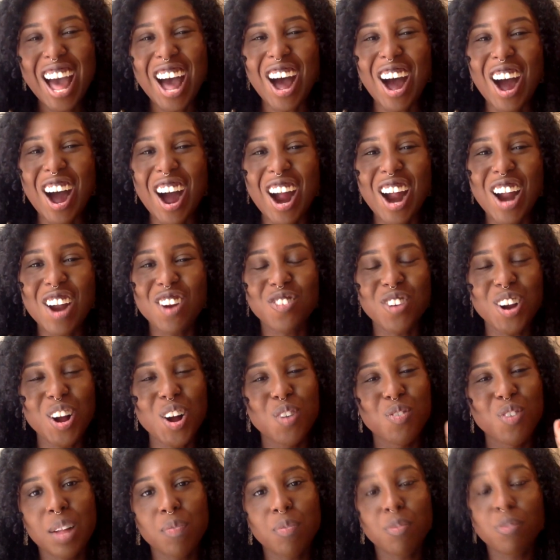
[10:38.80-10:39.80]
are
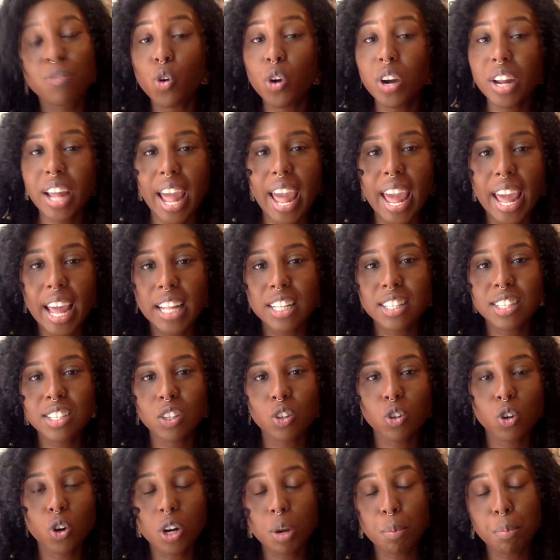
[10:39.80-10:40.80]
from 4 to 8,
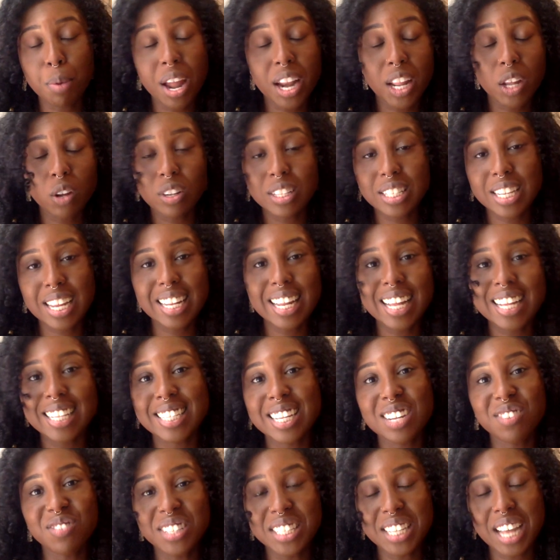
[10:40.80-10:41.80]
or depending on daylight
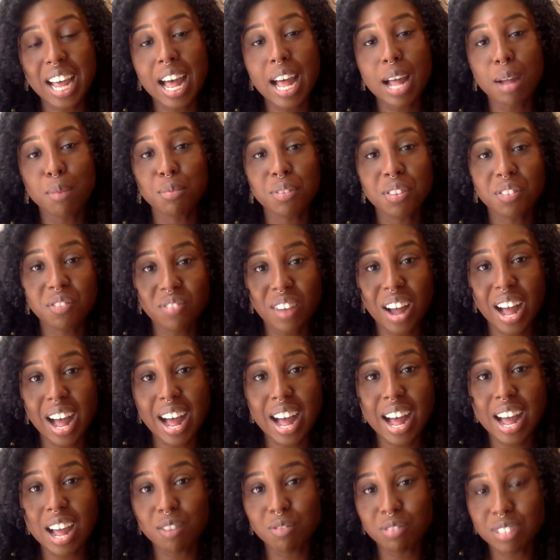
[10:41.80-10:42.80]
saving time, 5
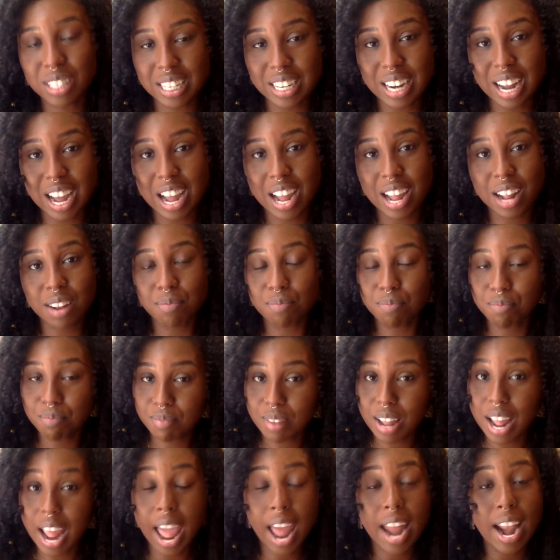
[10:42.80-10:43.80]
to 9.
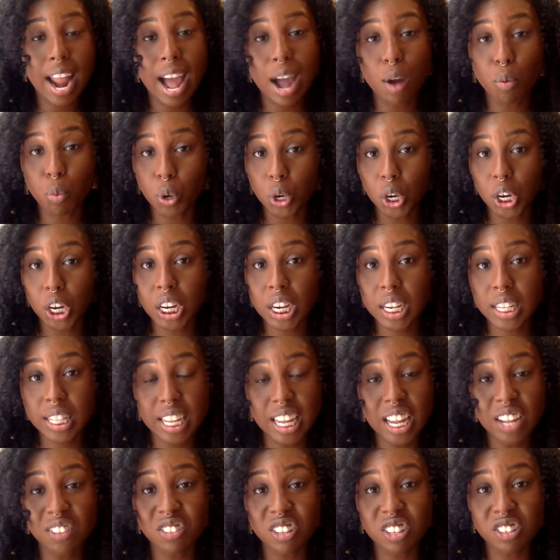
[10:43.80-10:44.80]
And I work
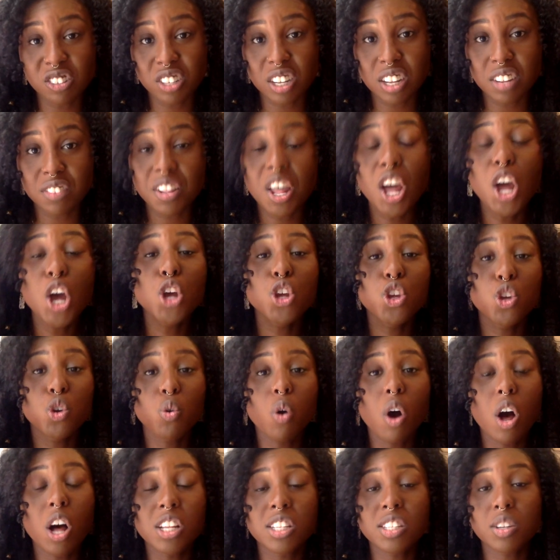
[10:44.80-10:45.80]
the evening shifts.
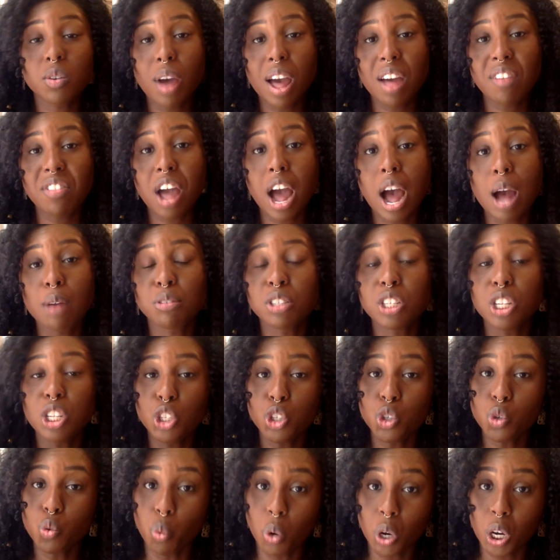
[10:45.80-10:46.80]
You also have the option
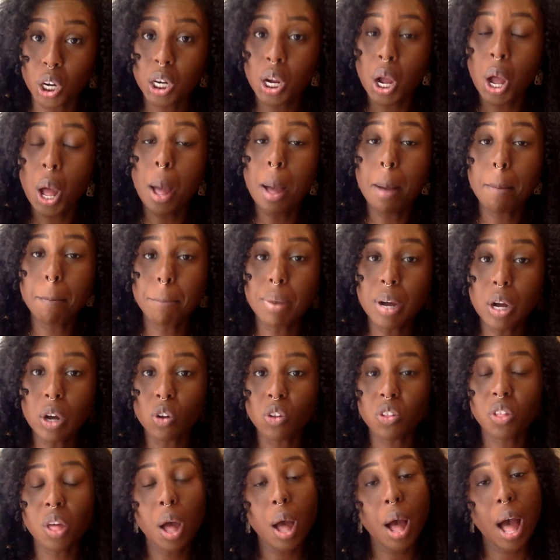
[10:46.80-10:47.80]
to work
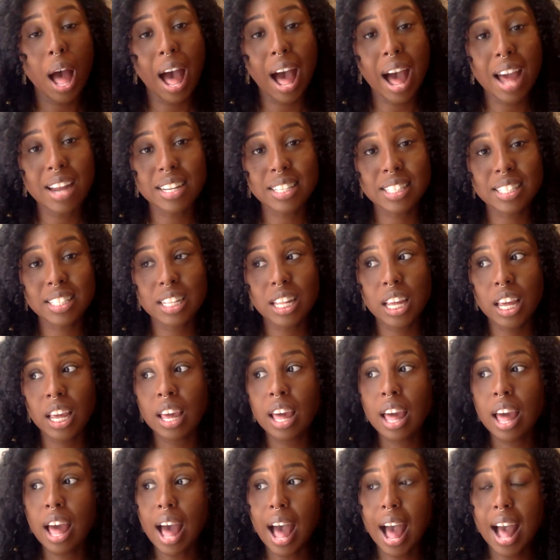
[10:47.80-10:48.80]
both.
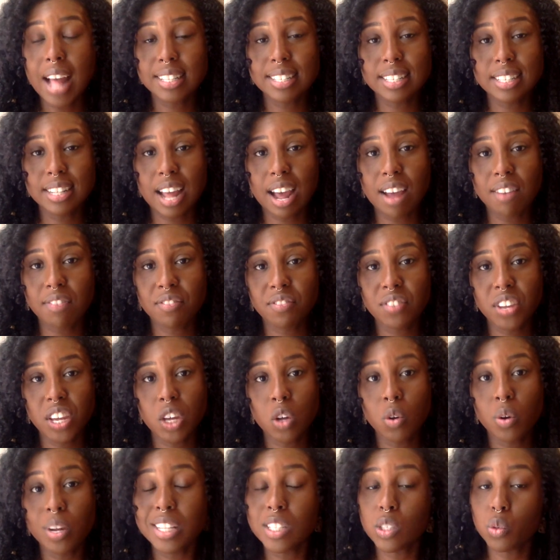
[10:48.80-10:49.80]
Honestly, I did not
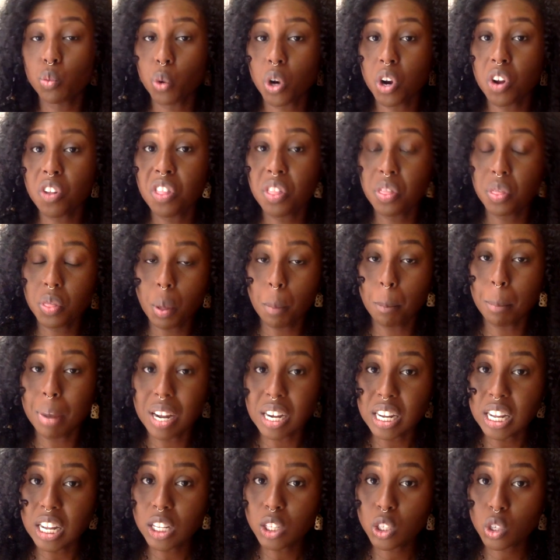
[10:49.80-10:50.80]
feel it's worth the
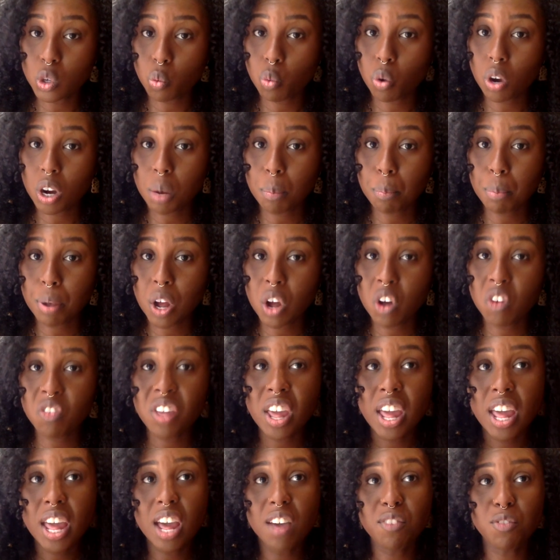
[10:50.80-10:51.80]
money to work both.
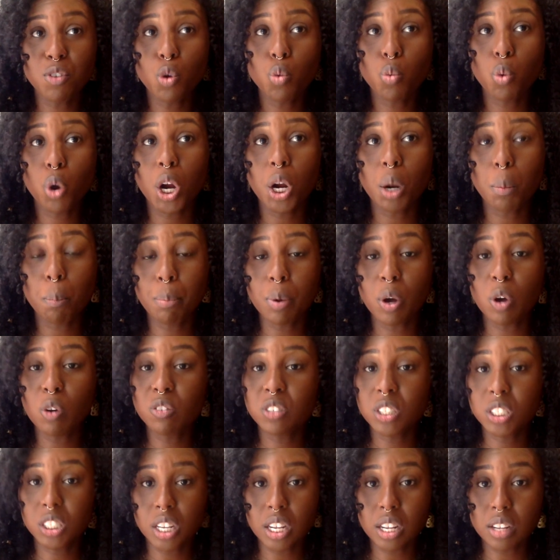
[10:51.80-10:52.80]
If you work both
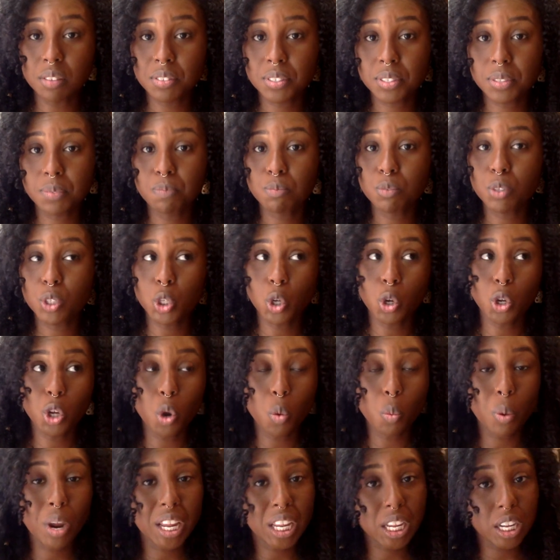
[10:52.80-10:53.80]
shifts, so
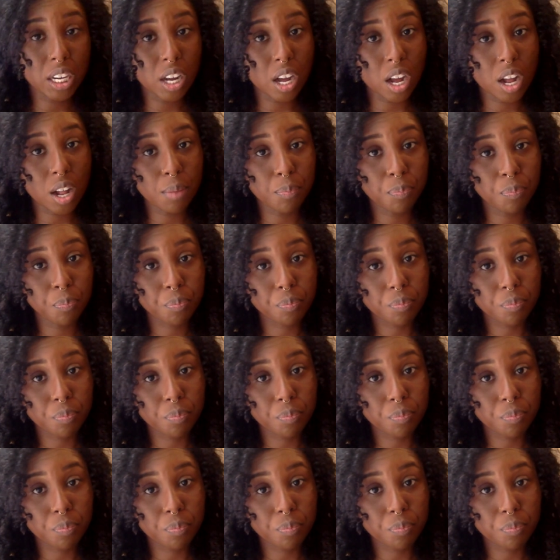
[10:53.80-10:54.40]
you're waking up